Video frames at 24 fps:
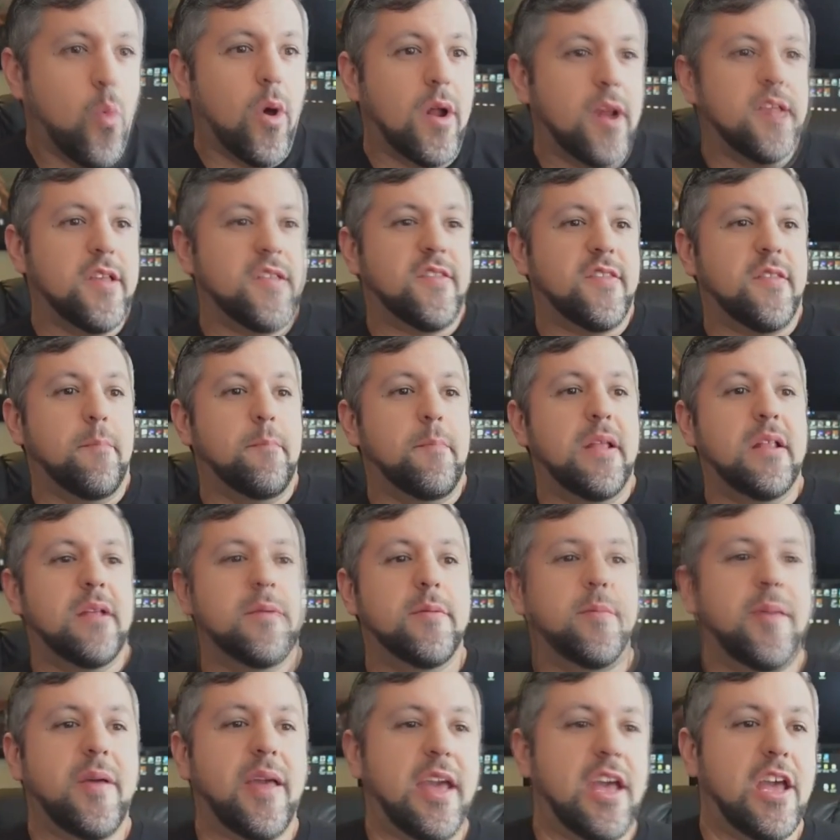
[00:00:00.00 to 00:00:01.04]
What is the
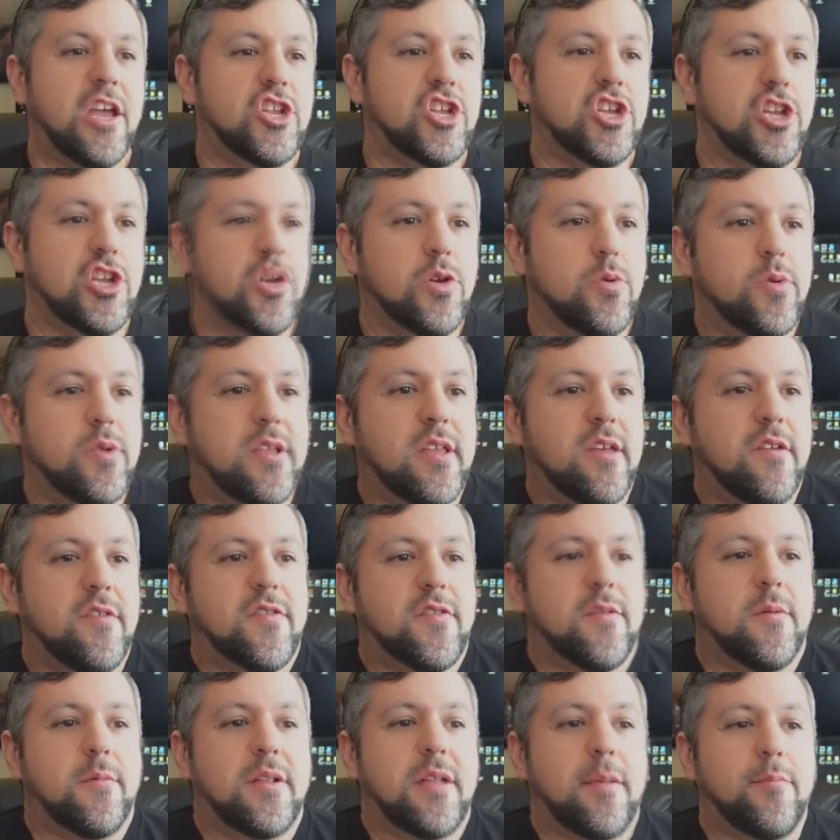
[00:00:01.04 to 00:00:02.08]
minimum age you would give
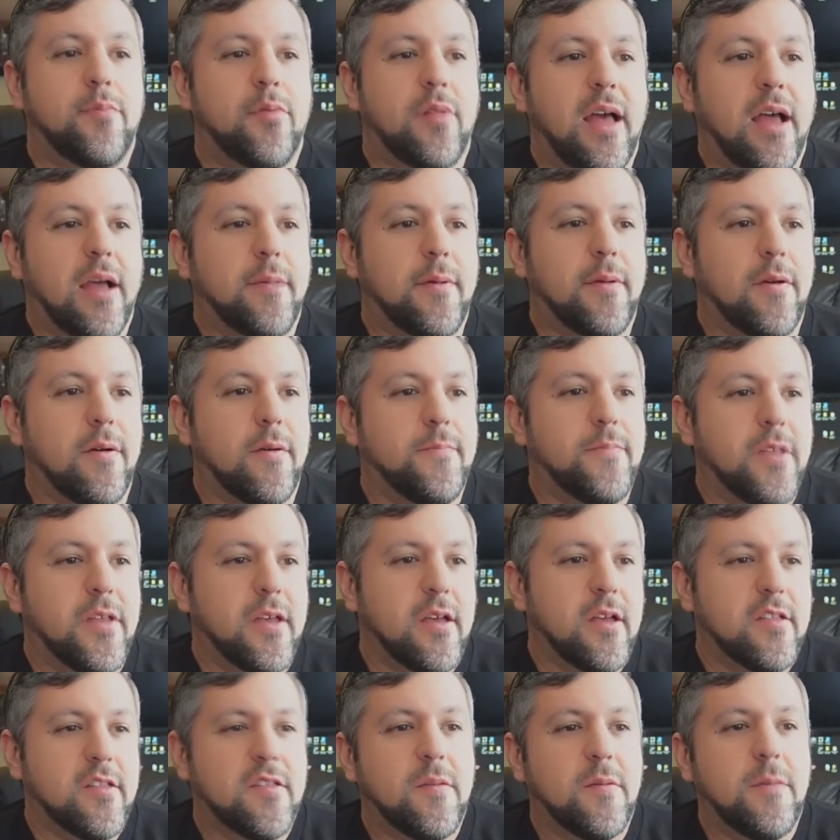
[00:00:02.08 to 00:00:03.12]
someone a black belt?
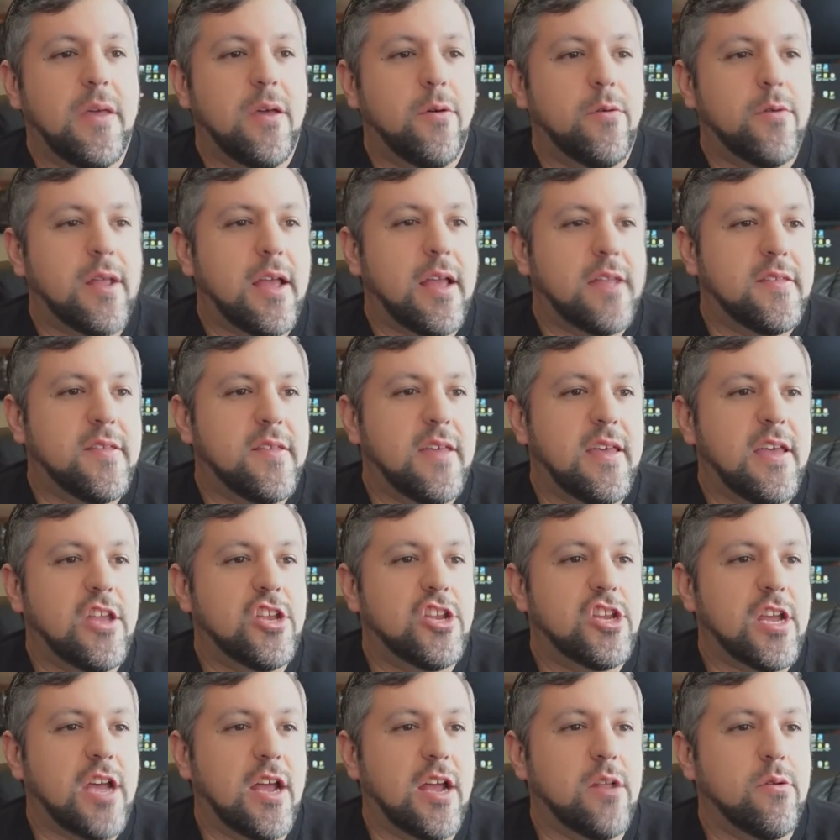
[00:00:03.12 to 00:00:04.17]
To me, when I
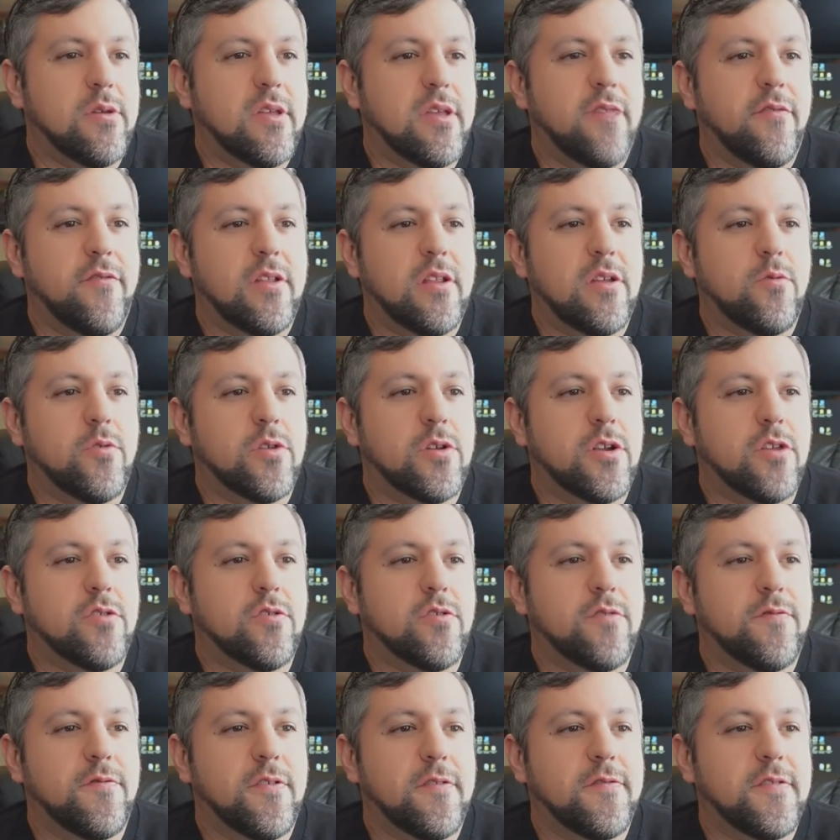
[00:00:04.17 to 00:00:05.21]
teach, I don't give anyone
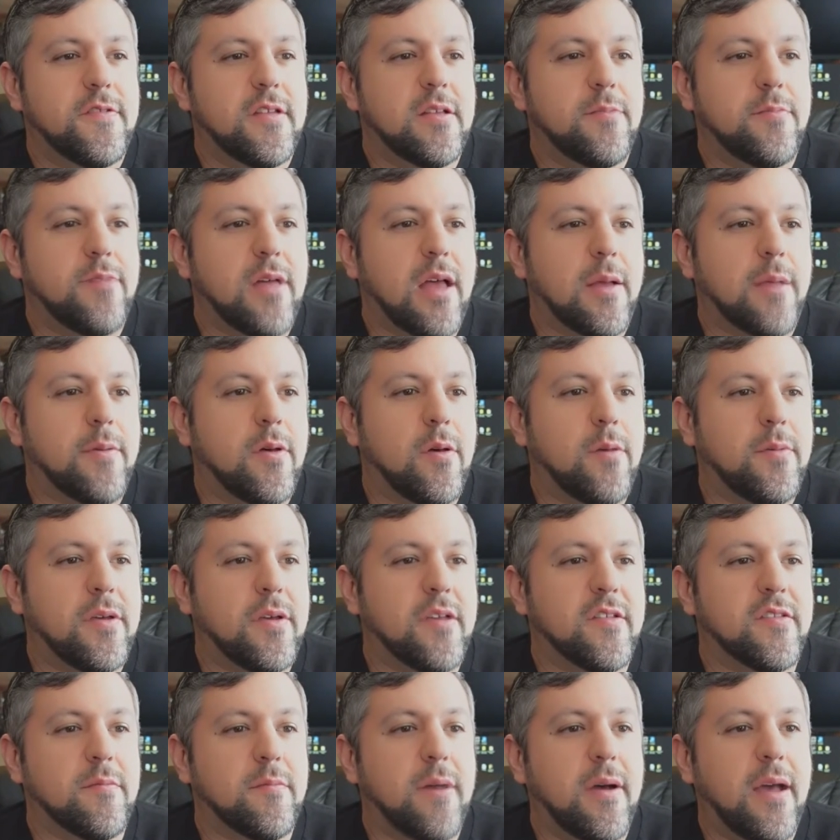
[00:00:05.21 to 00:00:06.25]
under 15 a black belt
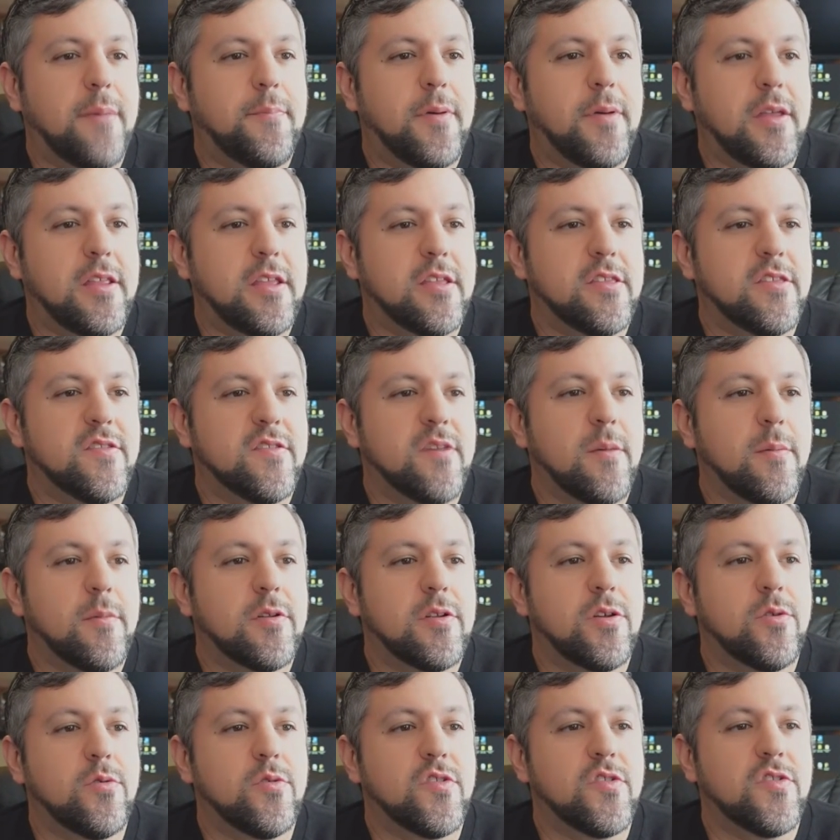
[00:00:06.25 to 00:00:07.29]
because, in my opinion,
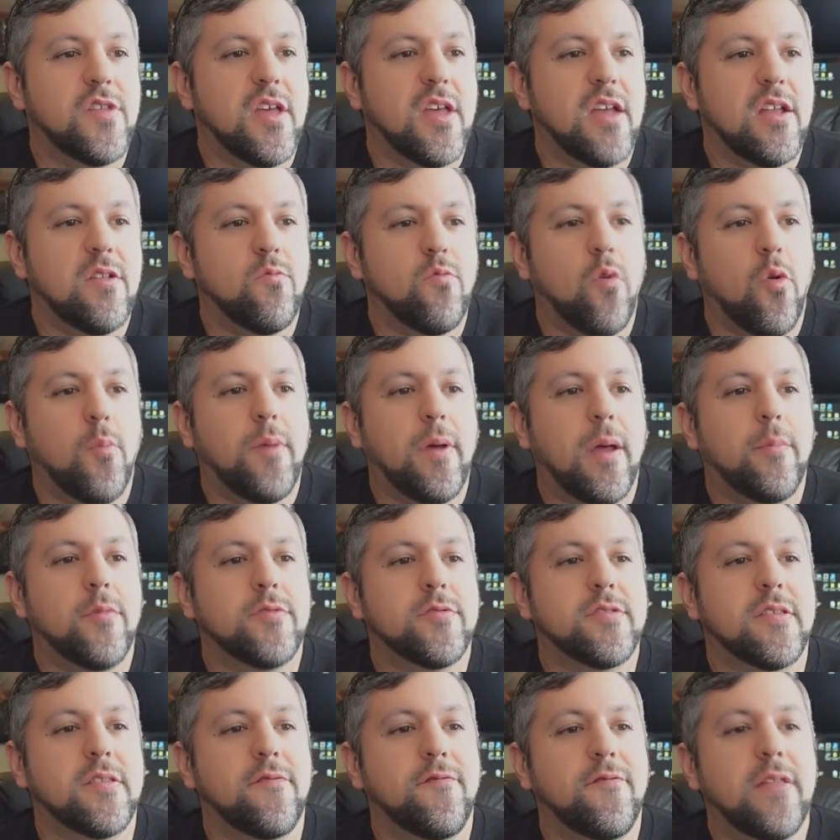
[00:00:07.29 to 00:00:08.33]
someone who is 10 won't be
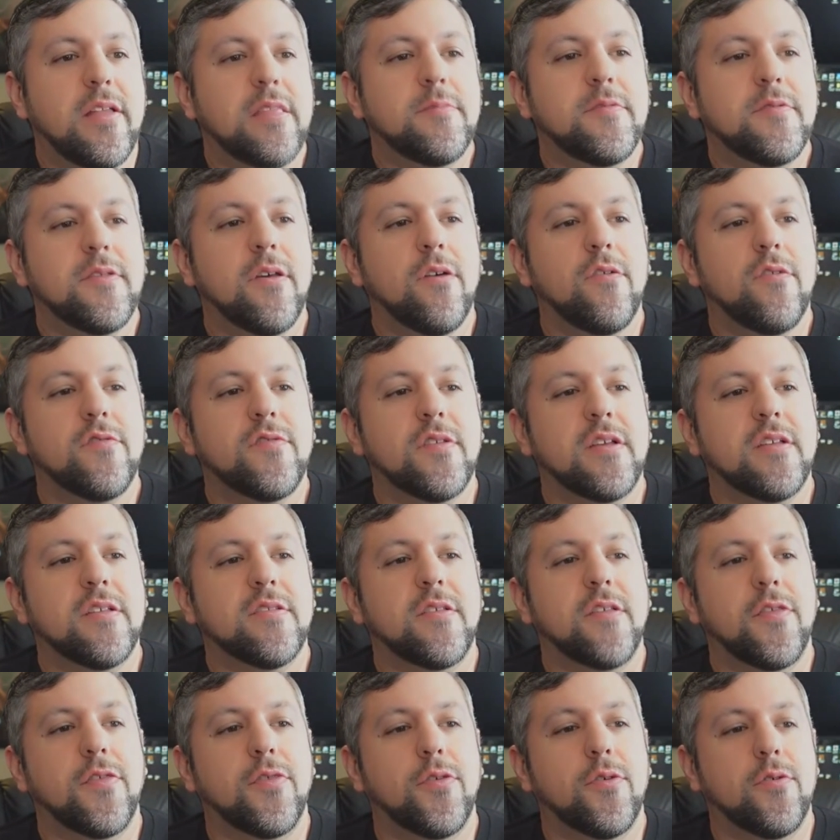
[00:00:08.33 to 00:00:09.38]
able to defend themselves
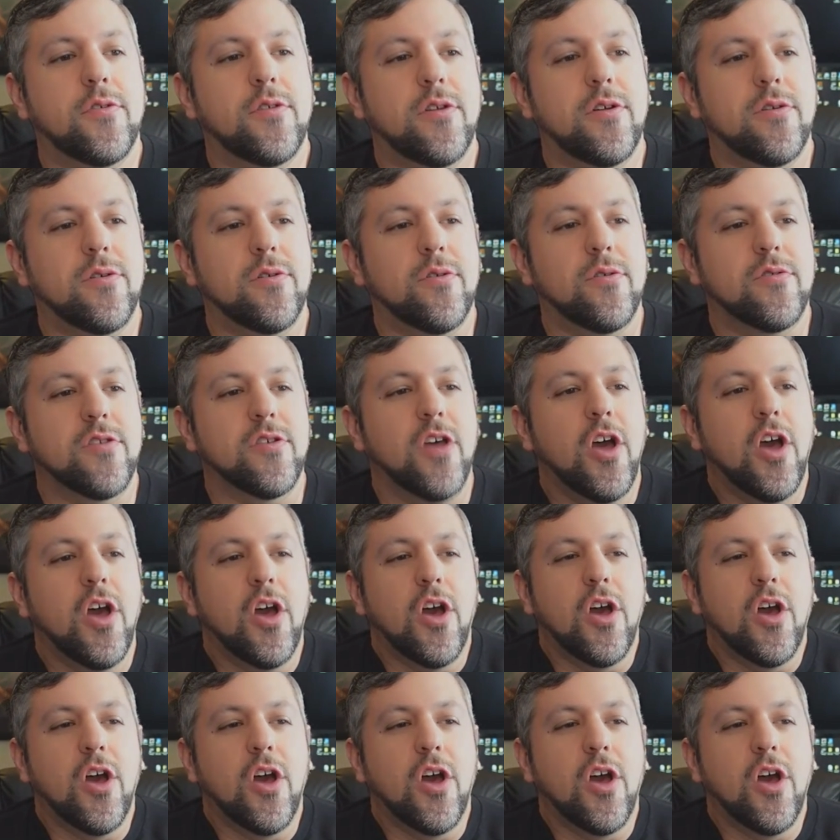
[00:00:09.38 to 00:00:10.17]
against a 30-year-old.